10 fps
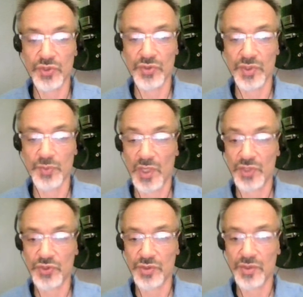
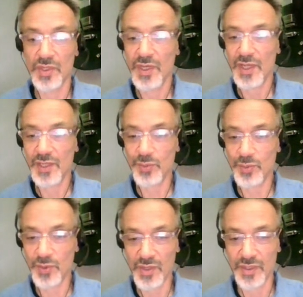posture and
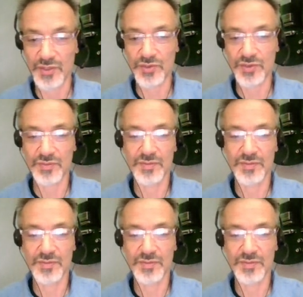compliance.